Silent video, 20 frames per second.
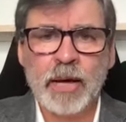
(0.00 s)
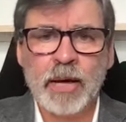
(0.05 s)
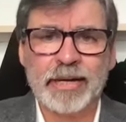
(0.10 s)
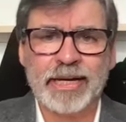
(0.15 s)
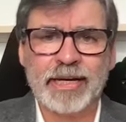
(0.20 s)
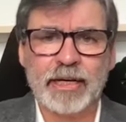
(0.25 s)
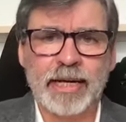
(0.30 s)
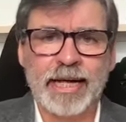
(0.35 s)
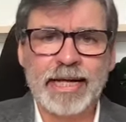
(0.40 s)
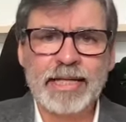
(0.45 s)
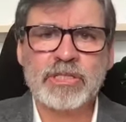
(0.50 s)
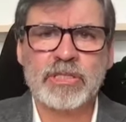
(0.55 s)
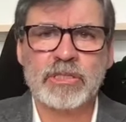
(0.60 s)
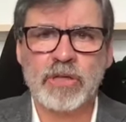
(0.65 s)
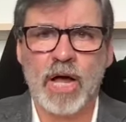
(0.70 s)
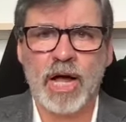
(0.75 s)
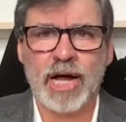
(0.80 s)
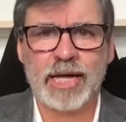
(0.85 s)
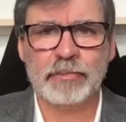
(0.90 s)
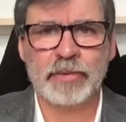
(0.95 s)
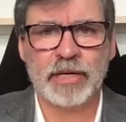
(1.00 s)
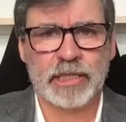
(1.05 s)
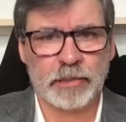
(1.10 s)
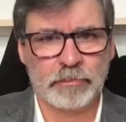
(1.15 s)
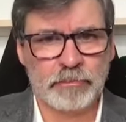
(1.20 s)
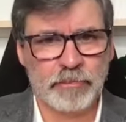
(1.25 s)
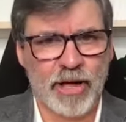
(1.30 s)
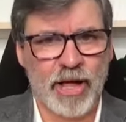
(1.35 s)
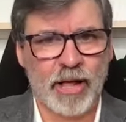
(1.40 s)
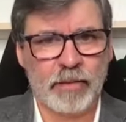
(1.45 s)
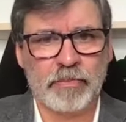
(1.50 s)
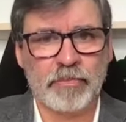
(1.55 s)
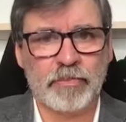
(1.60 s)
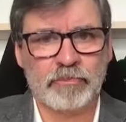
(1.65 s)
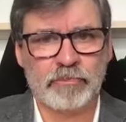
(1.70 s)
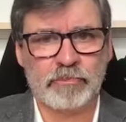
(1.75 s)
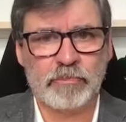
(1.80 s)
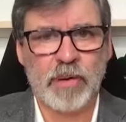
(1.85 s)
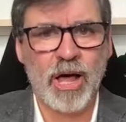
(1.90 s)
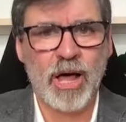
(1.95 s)
But let's talk about the
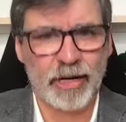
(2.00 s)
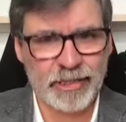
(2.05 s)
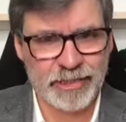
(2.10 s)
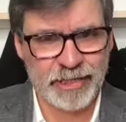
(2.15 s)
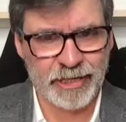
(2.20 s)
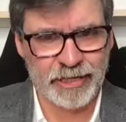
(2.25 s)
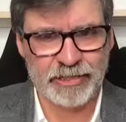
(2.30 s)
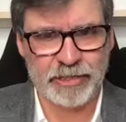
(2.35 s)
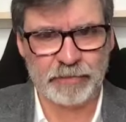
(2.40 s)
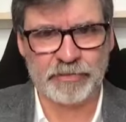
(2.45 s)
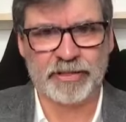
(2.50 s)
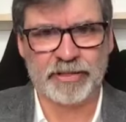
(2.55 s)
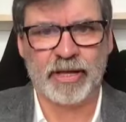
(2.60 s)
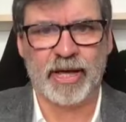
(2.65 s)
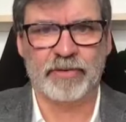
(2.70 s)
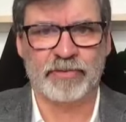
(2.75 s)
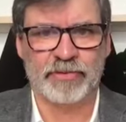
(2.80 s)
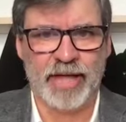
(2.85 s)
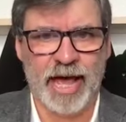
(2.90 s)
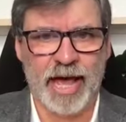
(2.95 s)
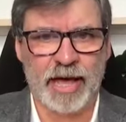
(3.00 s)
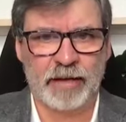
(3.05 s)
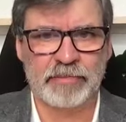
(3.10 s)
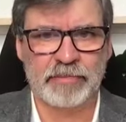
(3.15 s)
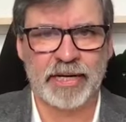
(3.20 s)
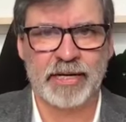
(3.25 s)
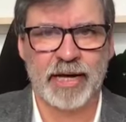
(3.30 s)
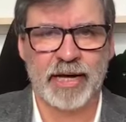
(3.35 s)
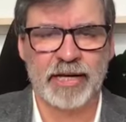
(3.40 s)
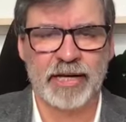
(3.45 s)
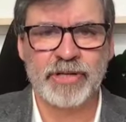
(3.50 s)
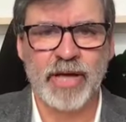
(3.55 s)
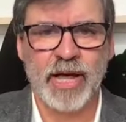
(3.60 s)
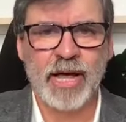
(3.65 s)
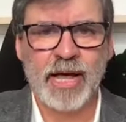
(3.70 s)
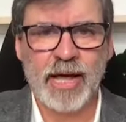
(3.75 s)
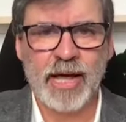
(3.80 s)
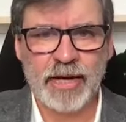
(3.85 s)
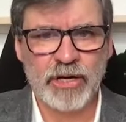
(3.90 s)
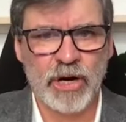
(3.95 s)
politics of that, because,
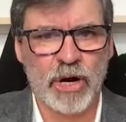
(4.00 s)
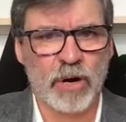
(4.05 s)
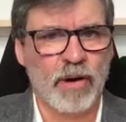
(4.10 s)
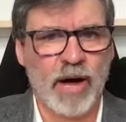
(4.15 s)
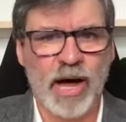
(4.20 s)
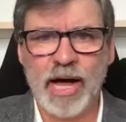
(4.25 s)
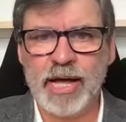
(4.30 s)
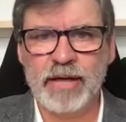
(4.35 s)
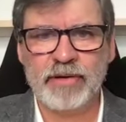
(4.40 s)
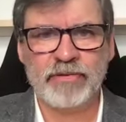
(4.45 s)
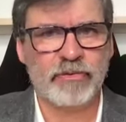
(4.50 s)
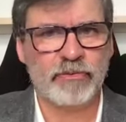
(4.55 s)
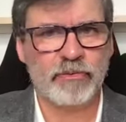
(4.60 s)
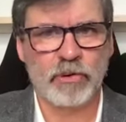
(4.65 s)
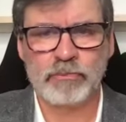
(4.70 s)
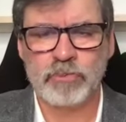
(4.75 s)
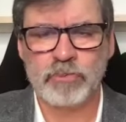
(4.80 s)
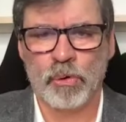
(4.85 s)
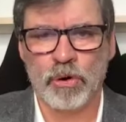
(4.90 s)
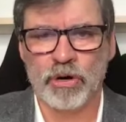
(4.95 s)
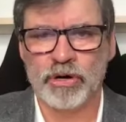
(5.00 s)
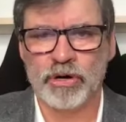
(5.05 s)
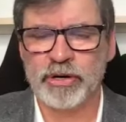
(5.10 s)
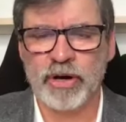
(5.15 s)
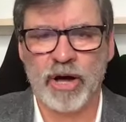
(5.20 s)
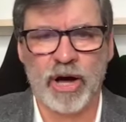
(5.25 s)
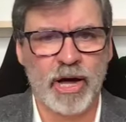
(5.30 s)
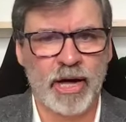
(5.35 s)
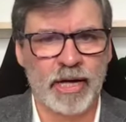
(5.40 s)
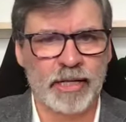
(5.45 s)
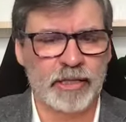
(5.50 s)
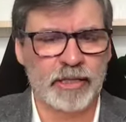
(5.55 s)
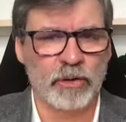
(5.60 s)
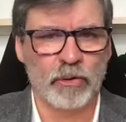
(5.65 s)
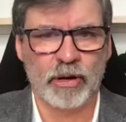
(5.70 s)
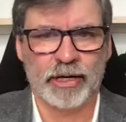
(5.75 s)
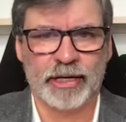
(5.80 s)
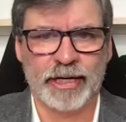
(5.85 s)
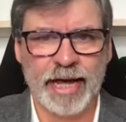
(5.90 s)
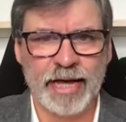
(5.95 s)
you know, I've reported on the
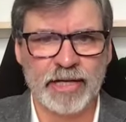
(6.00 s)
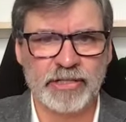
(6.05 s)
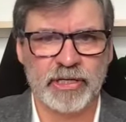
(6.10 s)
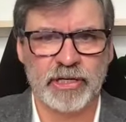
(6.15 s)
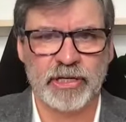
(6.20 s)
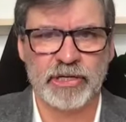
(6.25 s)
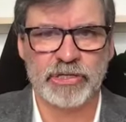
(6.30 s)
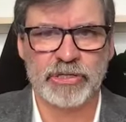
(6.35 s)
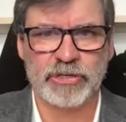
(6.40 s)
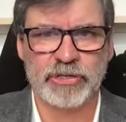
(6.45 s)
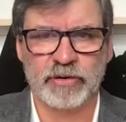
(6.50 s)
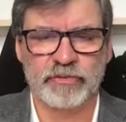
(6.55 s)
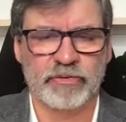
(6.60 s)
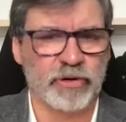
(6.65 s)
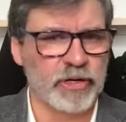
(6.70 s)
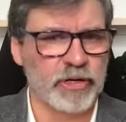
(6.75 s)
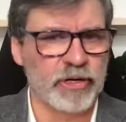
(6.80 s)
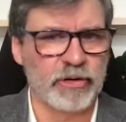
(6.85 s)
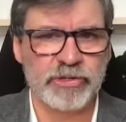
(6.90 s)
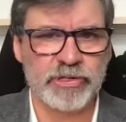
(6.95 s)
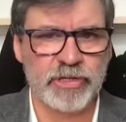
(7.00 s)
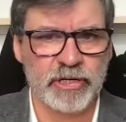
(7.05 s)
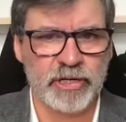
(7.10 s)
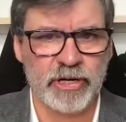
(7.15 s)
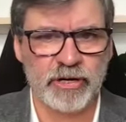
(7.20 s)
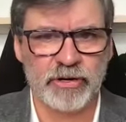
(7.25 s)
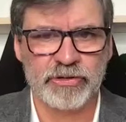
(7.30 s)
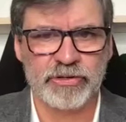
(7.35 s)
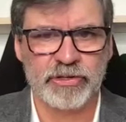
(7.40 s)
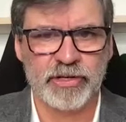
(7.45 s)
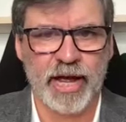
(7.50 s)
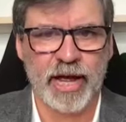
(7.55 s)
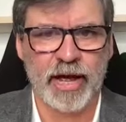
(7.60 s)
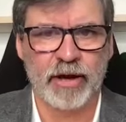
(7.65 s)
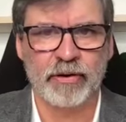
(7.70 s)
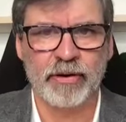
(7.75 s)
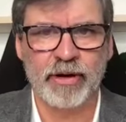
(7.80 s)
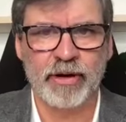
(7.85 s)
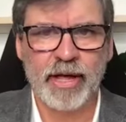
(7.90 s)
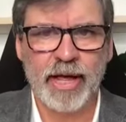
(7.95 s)
oil and gas industry for years and years
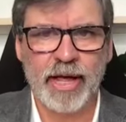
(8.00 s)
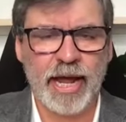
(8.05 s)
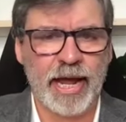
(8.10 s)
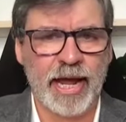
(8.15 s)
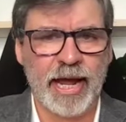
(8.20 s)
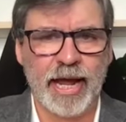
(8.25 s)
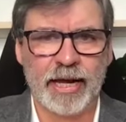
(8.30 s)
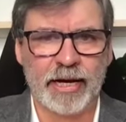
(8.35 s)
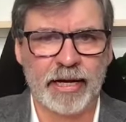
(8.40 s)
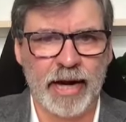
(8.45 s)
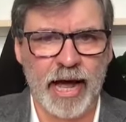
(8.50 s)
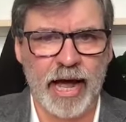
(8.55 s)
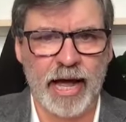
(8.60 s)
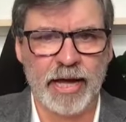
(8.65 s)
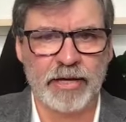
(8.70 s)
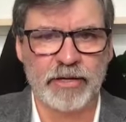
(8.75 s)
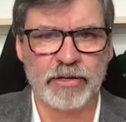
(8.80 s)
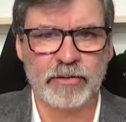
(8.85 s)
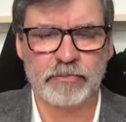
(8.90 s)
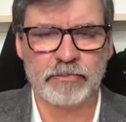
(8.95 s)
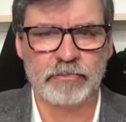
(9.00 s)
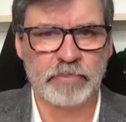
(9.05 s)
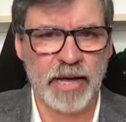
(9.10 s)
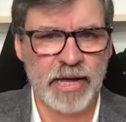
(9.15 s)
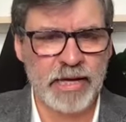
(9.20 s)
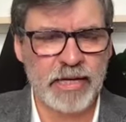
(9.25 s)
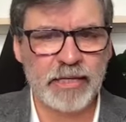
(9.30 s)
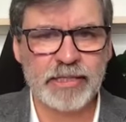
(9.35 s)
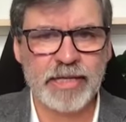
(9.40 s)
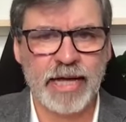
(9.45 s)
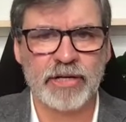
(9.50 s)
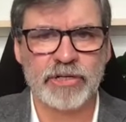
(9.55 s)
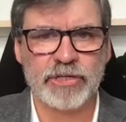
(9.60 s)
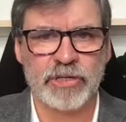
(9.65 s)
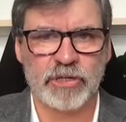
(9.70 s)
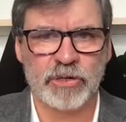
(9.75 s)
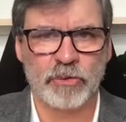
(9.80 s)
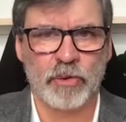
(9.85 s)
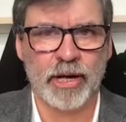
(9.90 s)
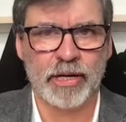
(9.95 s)
now, and I pay
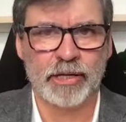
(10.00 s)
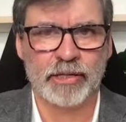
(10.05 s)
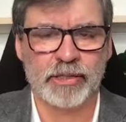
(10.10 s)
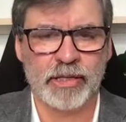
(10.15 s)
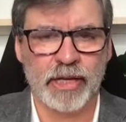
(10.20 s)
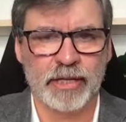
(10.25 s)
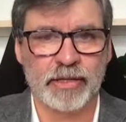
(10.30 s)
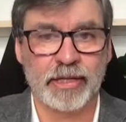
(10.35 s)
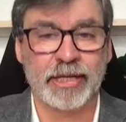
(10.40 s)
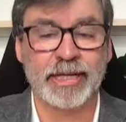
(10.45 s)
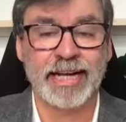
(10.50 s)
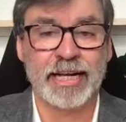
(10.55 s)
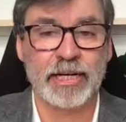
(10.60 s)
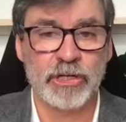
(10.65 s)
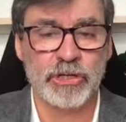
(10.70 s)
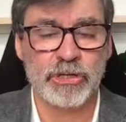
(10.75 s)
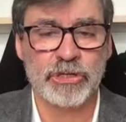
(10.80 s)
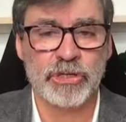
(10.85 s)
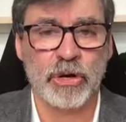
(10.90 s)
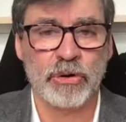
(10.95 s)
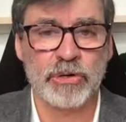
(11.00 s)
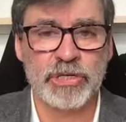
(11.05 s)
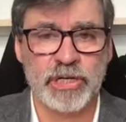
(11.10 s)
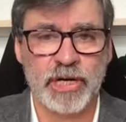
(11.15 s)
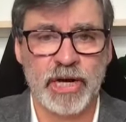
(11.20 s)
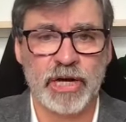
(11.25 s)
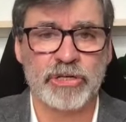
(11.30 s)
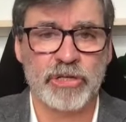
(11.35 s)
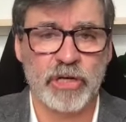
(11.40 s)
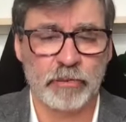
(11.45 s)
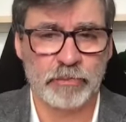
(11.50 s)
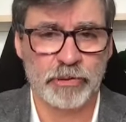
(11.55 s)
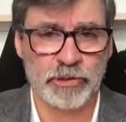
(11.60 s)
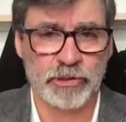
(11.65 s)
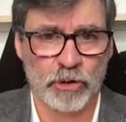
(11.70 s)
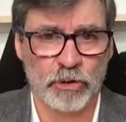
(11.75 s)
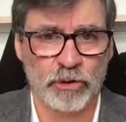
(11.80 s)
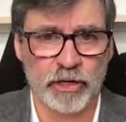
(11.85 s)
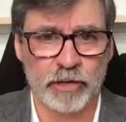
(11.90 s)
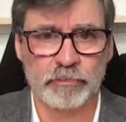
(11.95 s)
attention to what the Canadian Association of
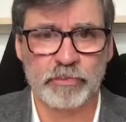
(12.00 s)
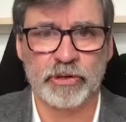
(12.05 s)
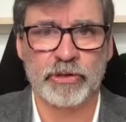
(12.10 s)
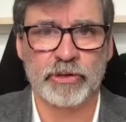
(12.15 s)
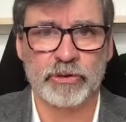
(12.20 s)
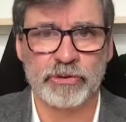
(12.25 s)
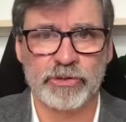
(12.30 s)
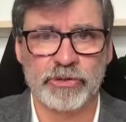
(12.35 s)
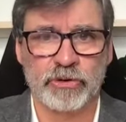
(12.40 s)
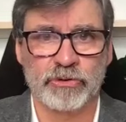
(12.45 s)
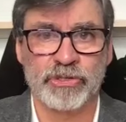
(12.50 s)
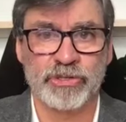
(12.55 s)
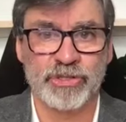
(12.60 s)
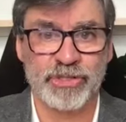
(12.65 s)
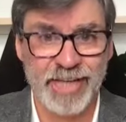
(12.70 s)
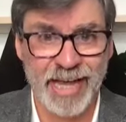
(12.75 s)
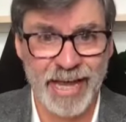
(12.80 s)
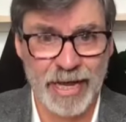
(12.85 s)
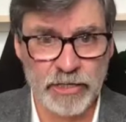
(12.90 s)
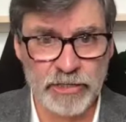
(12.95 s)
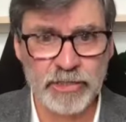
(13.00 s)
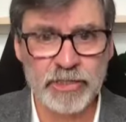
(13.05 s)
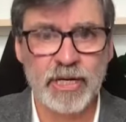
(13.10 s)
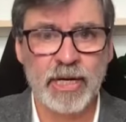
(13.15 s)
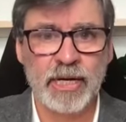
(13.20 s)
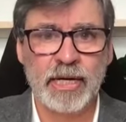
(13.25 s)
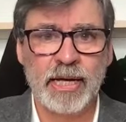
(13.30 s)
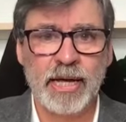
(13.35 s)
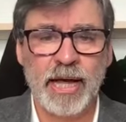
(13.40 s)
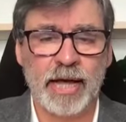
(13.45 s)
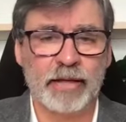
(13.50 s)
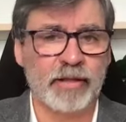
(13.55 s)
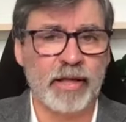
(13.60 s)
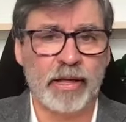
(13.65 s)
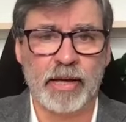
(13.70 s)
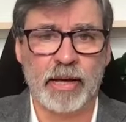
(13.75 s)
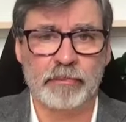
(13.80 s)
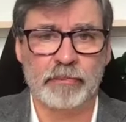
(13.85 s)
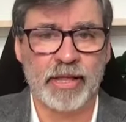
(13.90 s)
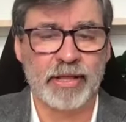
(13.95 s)
Petroleum Producers says, and
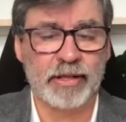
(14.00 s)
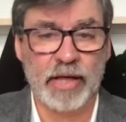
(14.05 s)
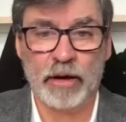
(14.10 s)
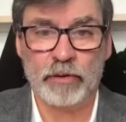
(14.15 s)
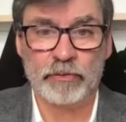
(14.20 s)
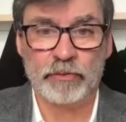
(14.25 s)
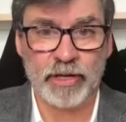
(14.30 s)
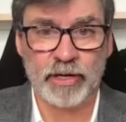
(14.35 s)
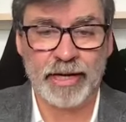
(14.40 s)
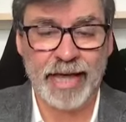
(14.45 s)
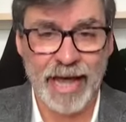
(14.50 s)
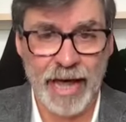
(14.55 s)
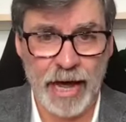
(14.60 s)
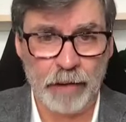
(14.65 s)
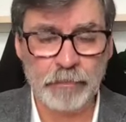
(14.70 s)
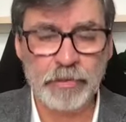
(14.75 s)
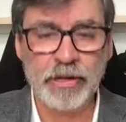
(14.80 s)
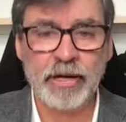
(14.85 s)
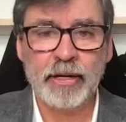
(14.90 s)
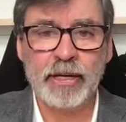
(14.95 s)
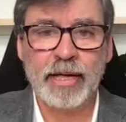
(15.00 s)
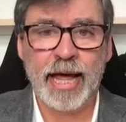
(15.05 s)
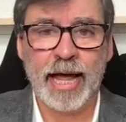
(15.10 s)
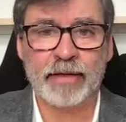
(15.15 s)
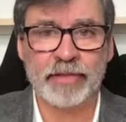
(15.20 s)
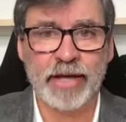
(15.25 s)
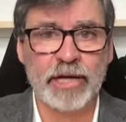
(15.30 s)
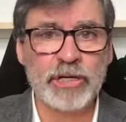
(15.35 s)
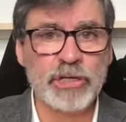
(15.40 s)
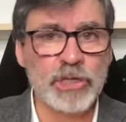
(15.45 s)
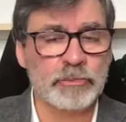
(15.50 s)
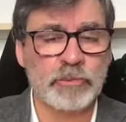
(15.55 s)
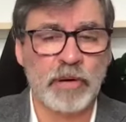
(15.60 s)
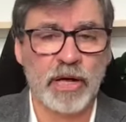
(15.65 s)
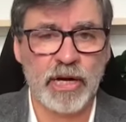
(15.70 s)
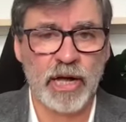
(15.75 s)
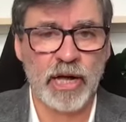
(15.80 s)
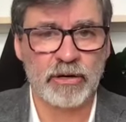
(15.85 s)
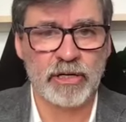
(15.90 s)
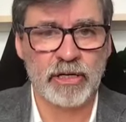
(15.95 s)
the CAP, And they just
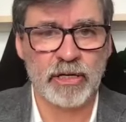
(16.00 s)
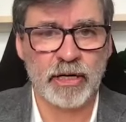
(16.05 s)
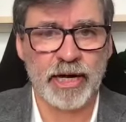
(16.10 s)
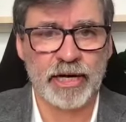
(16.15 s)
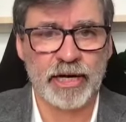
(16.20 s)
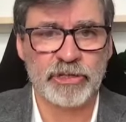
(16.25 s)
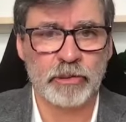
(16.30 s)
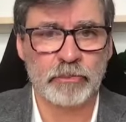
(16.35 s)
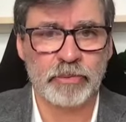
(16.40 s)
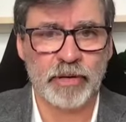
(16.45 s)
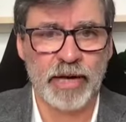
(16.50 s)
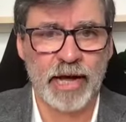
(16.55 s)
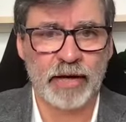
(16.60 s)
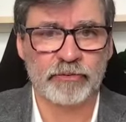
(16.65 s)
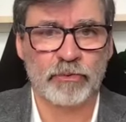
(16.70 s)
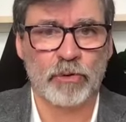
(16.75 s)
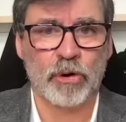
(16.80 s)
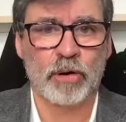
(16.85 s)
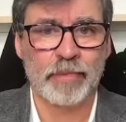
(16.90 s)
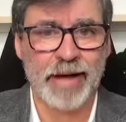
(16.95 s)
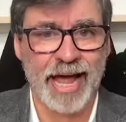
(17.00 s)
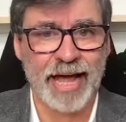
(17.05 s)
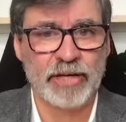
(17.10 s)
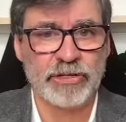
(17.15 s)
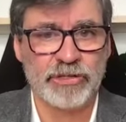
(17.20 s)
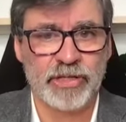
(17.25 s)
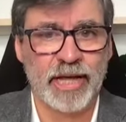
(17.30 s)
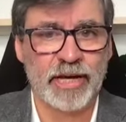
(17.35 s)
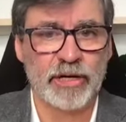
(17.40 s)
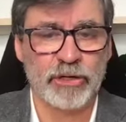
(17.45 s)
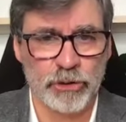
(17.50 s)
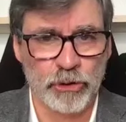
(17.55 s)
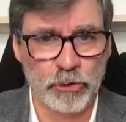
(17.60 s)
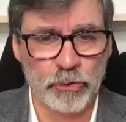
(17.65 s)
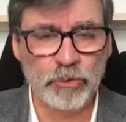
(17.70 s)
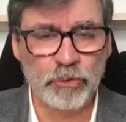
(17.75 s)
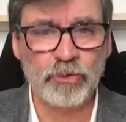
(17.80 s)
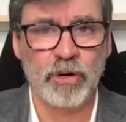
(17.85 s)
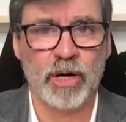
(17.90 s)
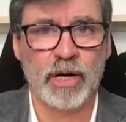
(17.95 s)
put out an election platform, as they
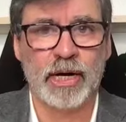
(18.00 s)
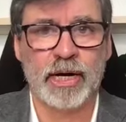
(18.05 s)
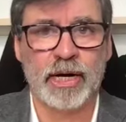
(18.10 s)
do